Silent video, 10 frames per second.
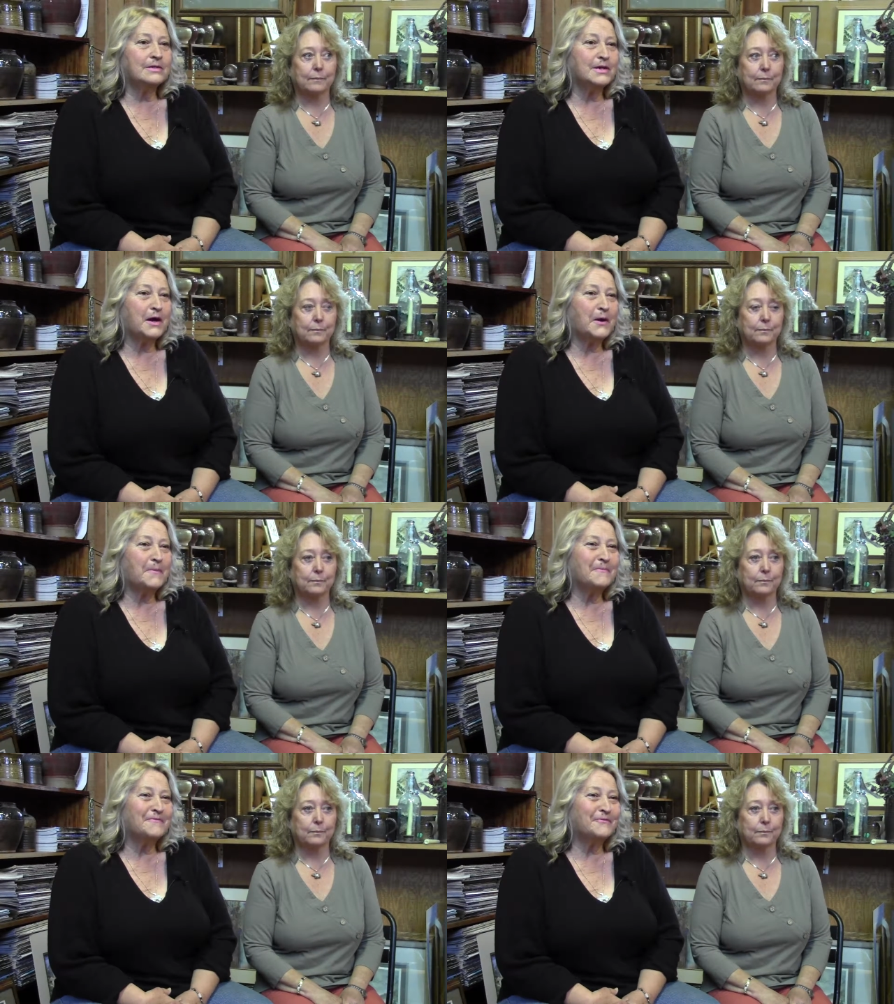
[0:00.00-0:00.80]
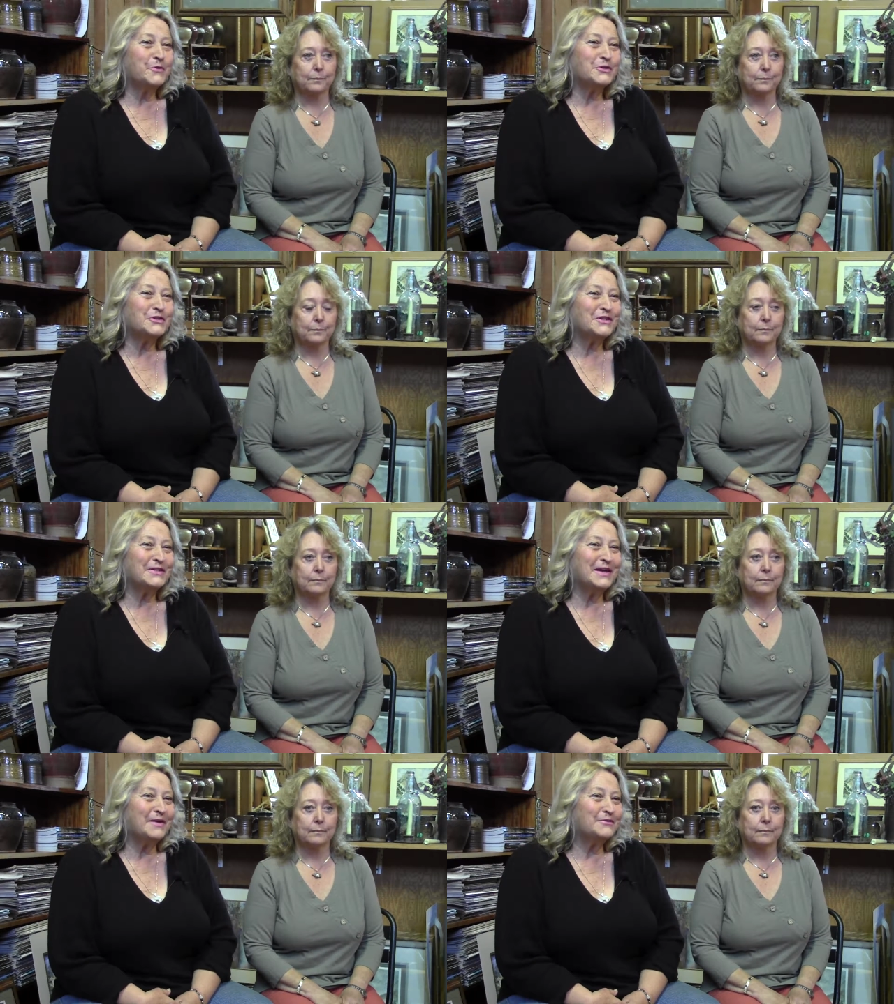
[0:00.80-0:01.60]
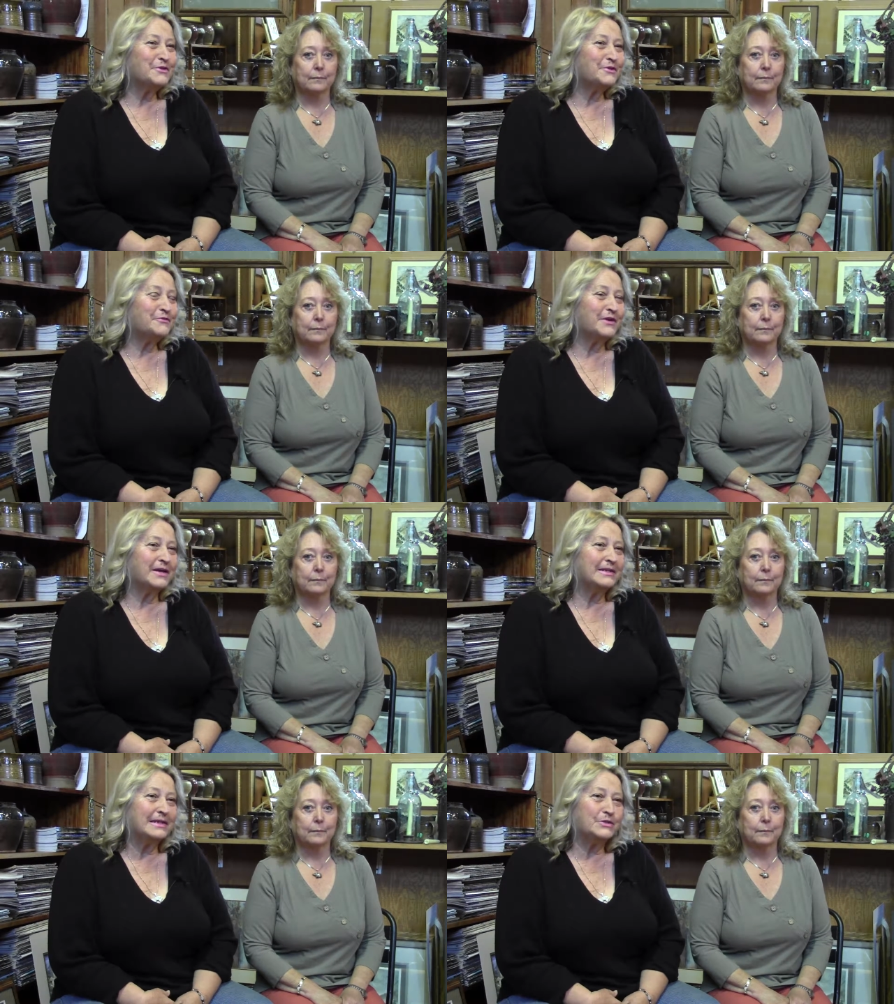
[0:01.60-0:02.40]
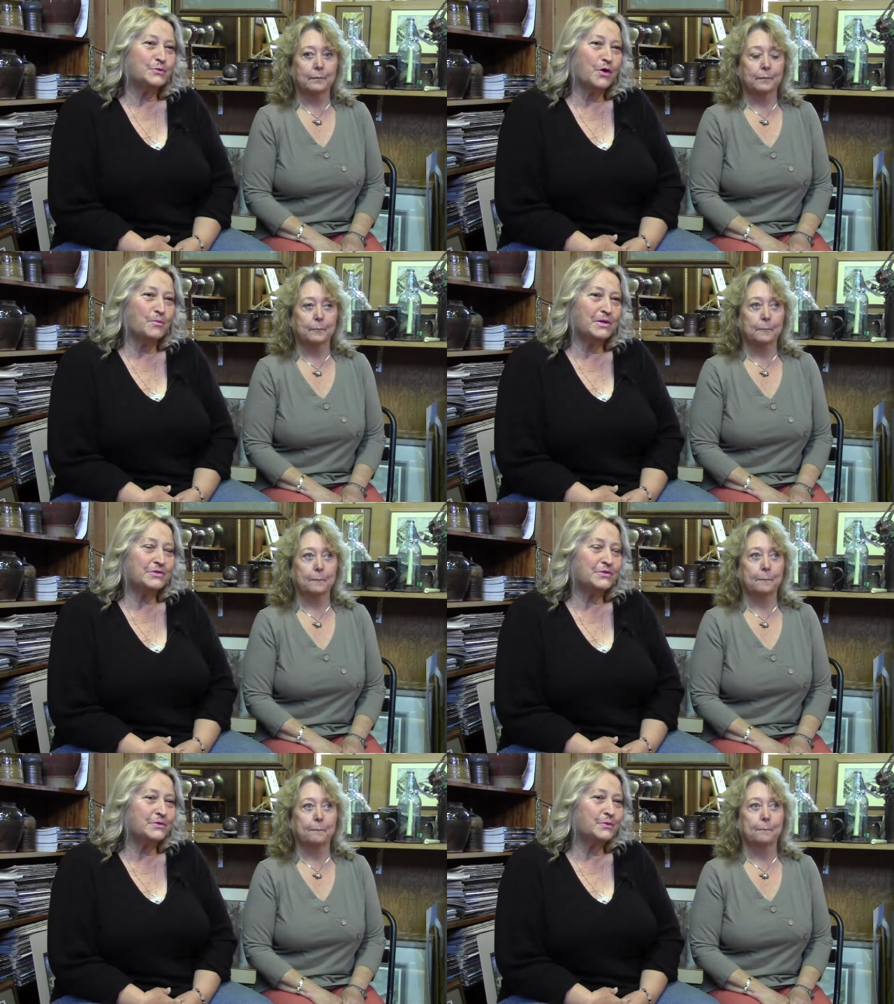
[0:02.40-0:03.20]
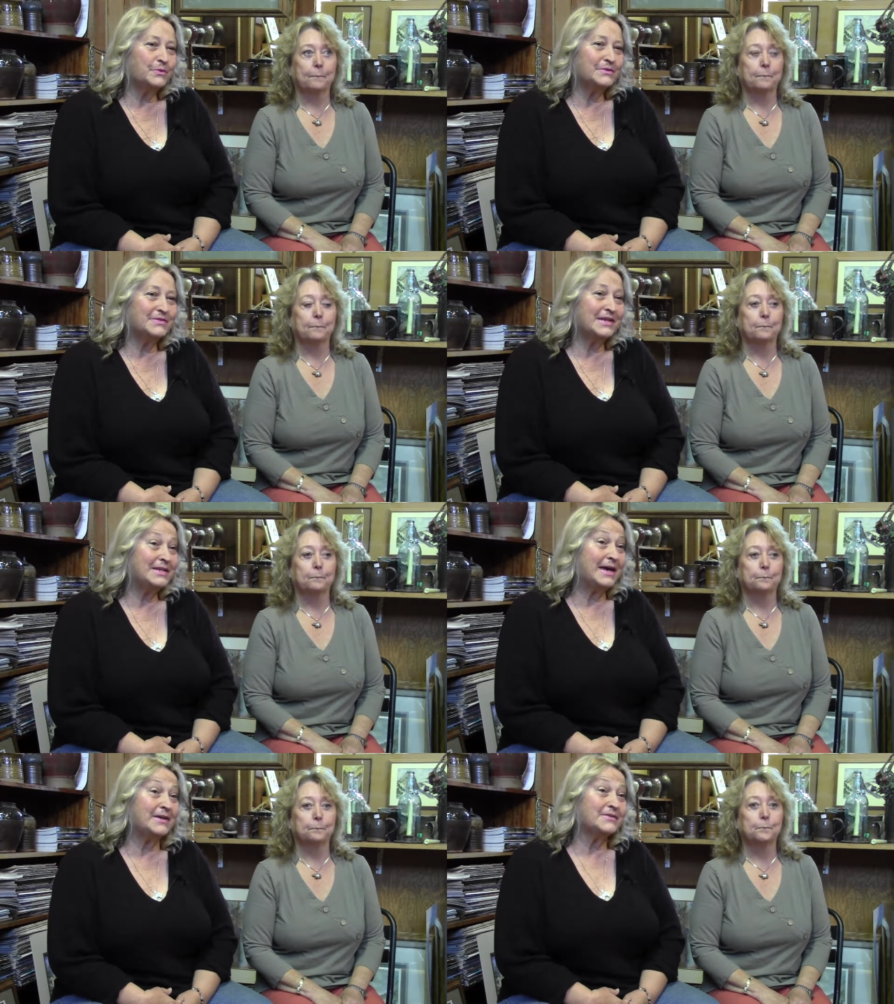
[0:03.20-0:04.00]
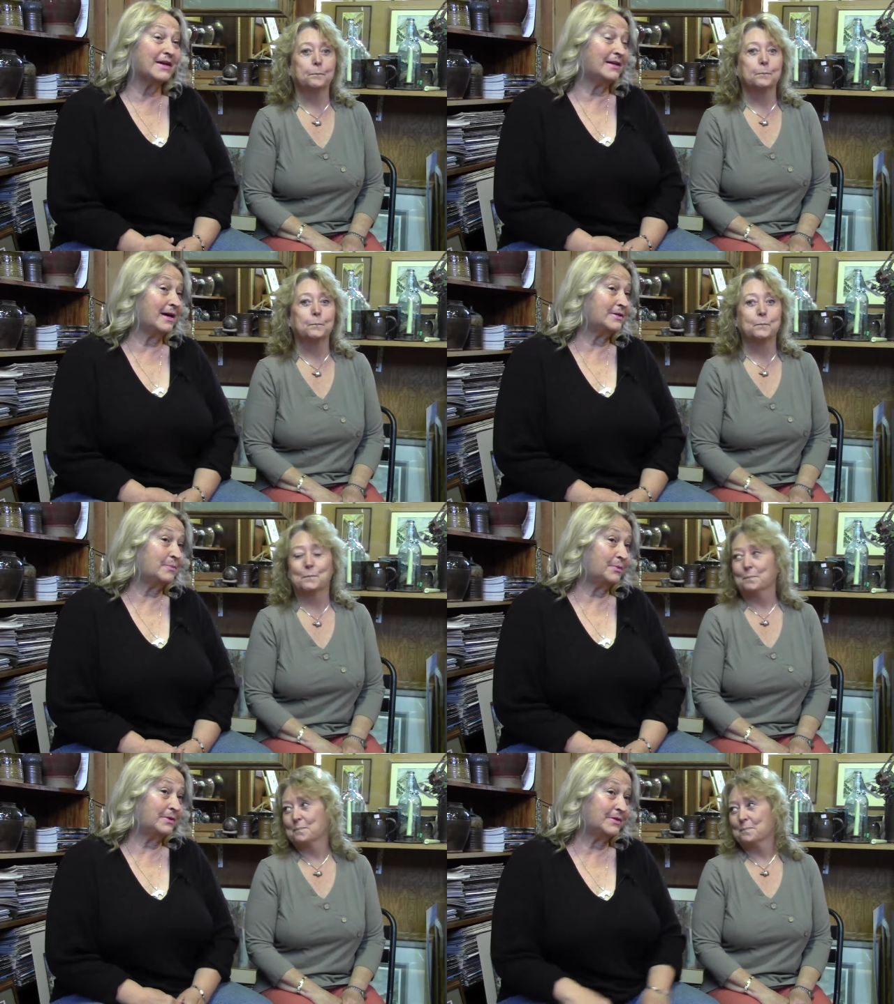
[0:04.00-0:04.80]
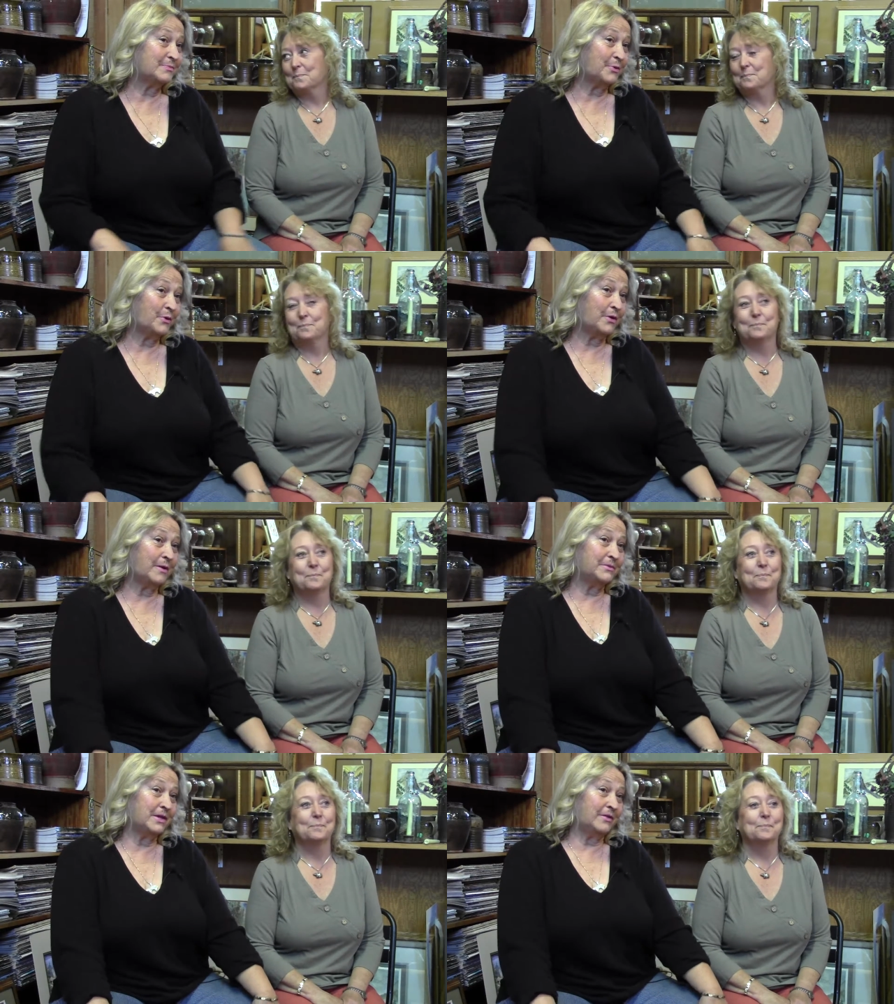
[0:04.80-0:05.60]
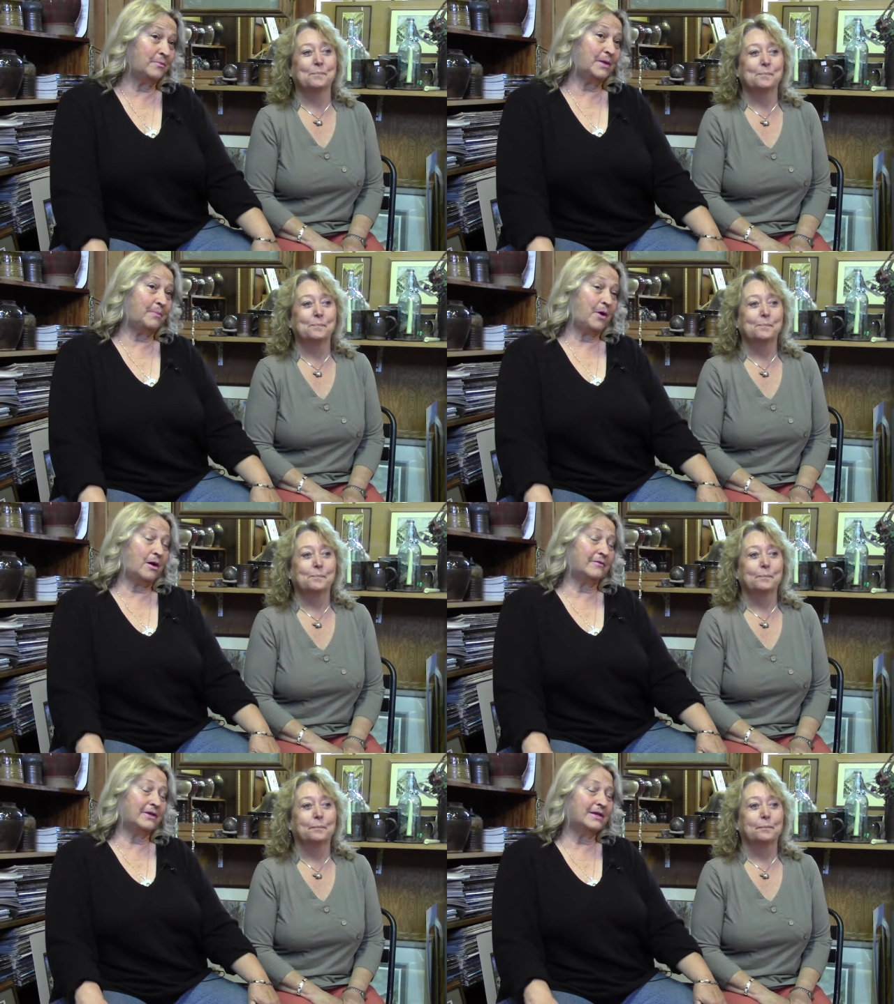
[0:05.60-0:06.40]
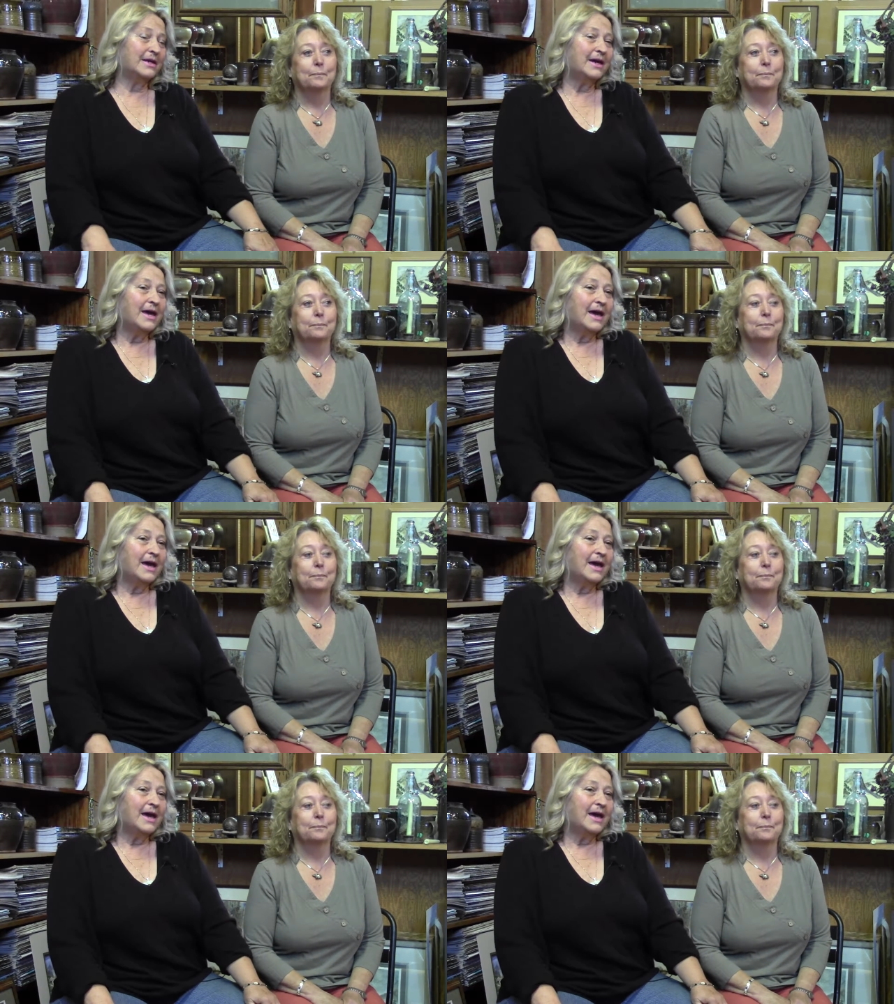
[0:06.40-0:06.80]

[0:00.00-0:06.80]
Speaker 1: um, fortunately, I have a good friend, Linda Roemisch, who said, yes, I'd like to put this program together, be a part of it.